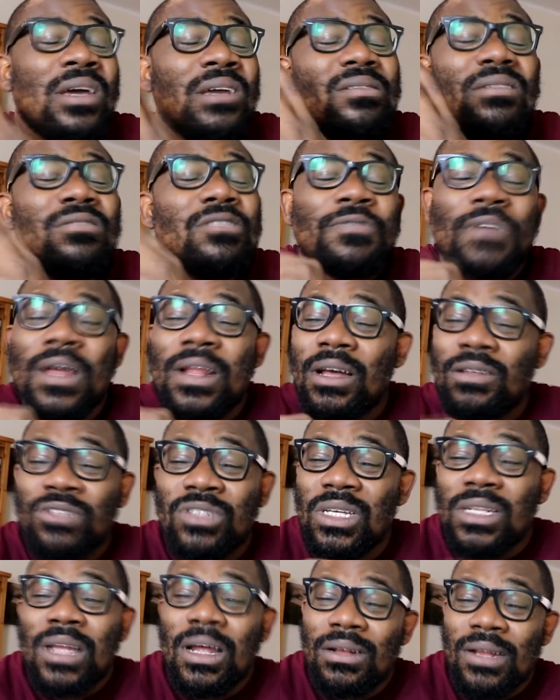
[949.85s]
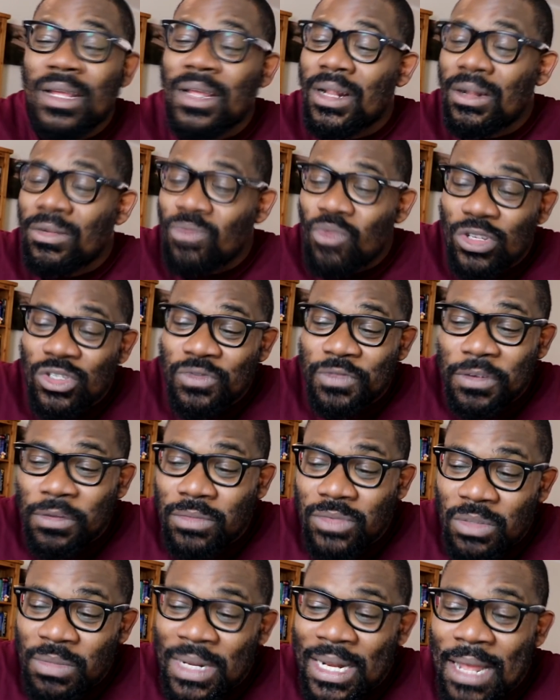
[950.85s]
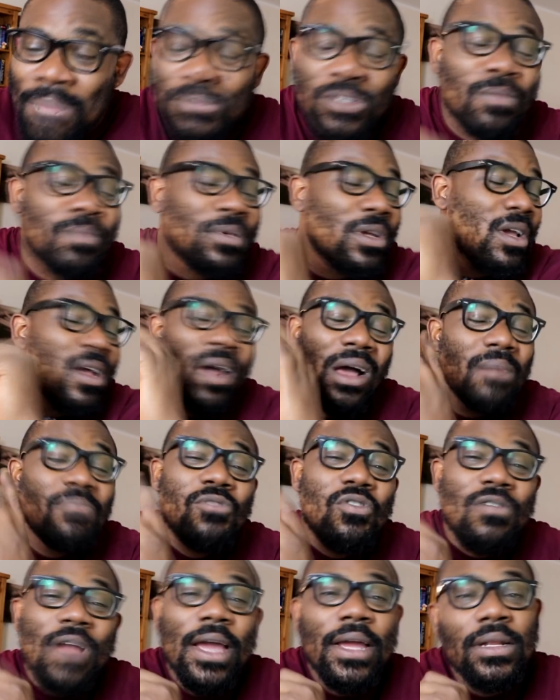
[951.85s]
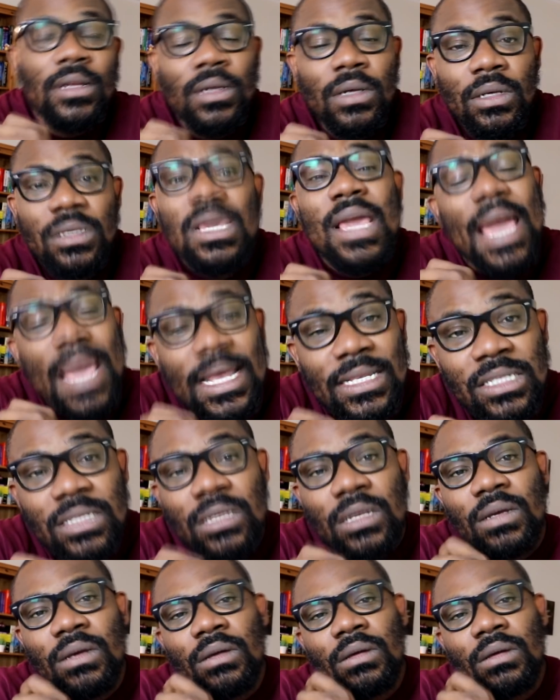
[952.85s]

No, it's fine. I'll sit down there and watch films on my laptop. I'm all right. Yes.